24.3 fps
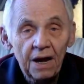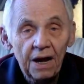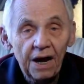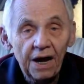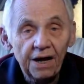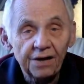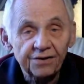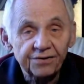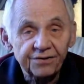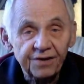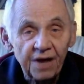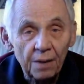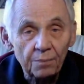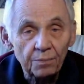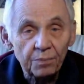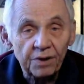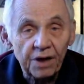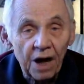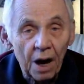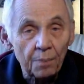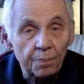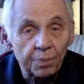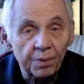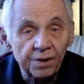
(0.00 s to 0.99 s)
and some
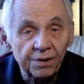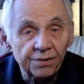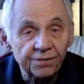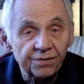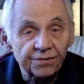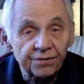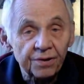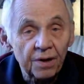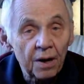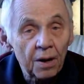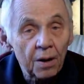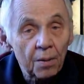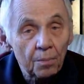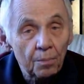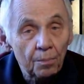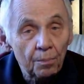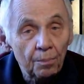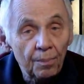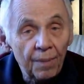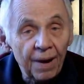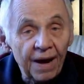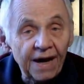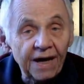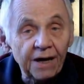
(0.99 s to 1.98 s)
couples
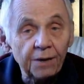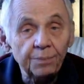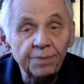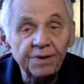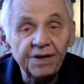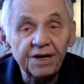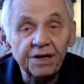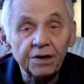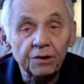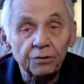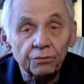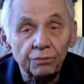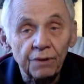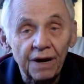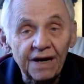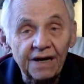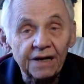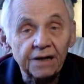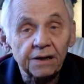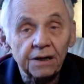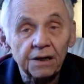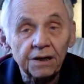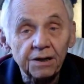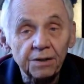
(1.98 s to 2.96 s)
may be
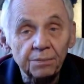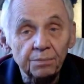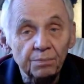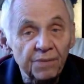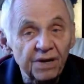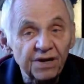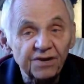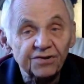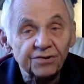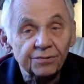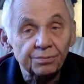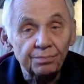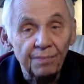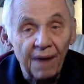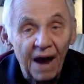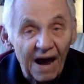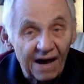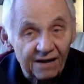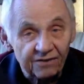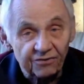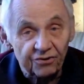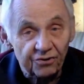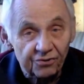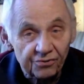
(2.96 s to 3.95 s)
greatly
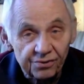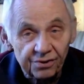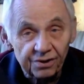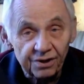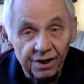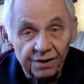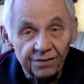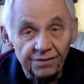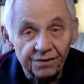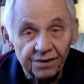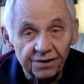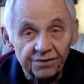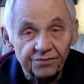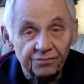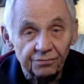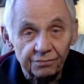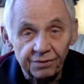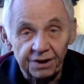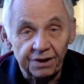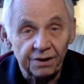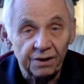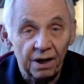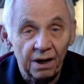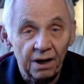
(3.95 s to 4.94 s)
mismatched in this
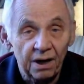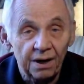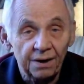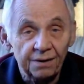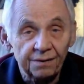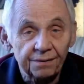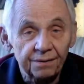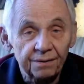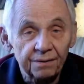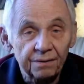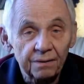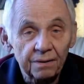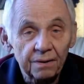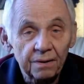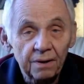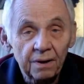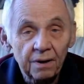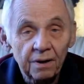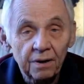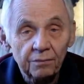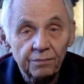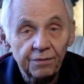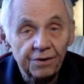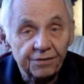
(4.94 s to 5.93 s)
regard.
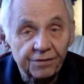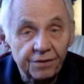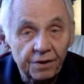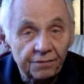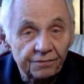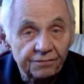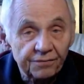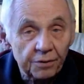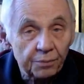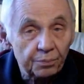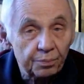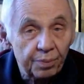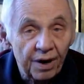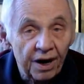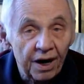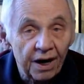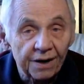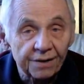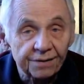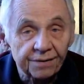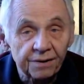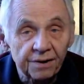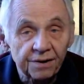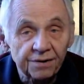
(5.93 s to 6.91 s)
with different
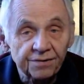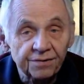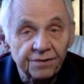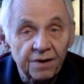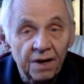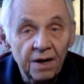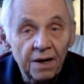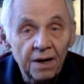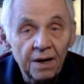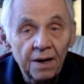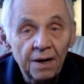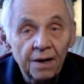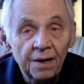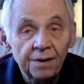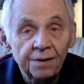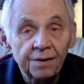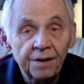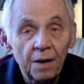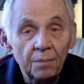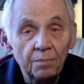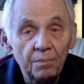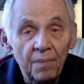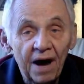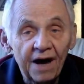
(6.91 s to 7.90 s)
partners,
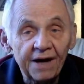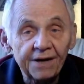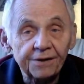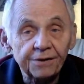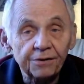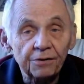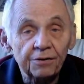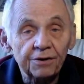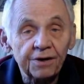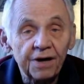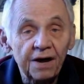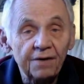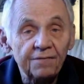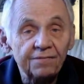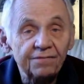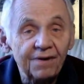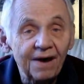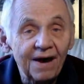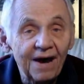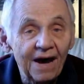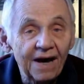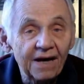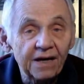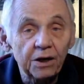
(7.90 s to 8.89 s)
they might not have
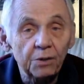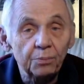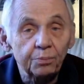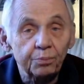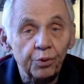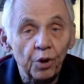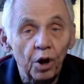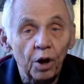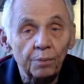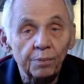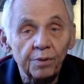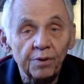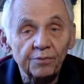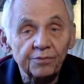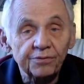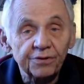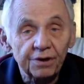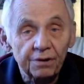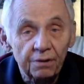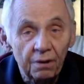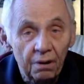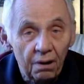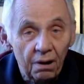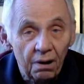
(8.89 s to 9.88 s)
any problems
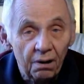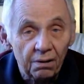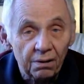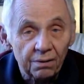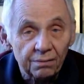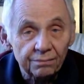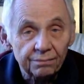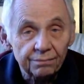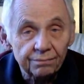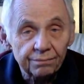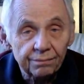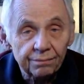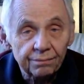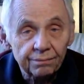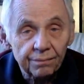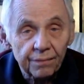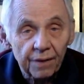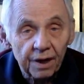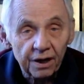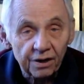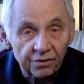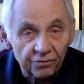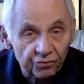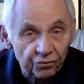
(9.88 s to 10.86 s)
at all. In